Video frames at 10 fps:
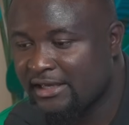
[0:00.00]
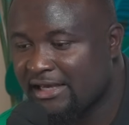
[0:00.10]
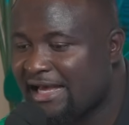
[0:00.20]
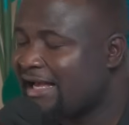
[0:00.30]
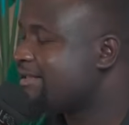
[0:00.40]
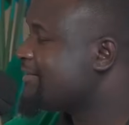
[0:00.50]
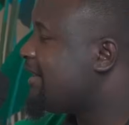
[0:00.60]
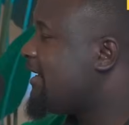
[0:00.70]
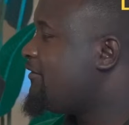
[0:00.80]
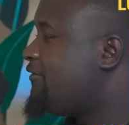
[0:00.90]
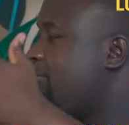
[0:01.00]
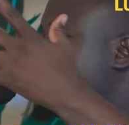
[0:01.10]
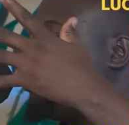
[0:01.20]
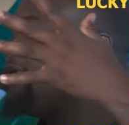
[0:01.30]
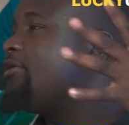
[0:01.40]
How has life
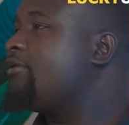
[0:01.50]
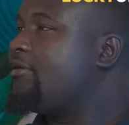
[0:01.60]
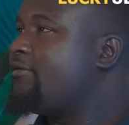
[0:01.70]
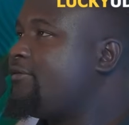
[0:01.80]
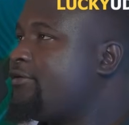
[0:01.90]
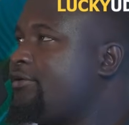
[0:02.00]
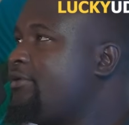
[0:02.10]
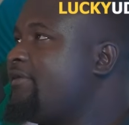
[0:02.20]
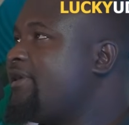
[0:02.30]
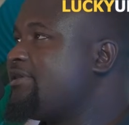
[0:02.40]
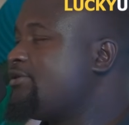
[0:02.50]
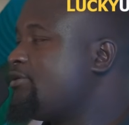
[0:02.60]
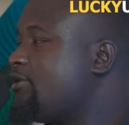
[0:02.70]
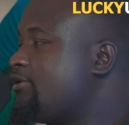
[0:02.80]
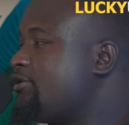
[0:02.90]
been for you ever since
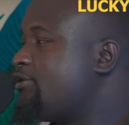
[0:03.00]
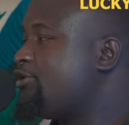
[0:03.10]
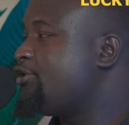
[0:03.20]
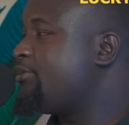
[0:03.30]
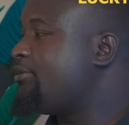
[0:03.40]
you lost your job?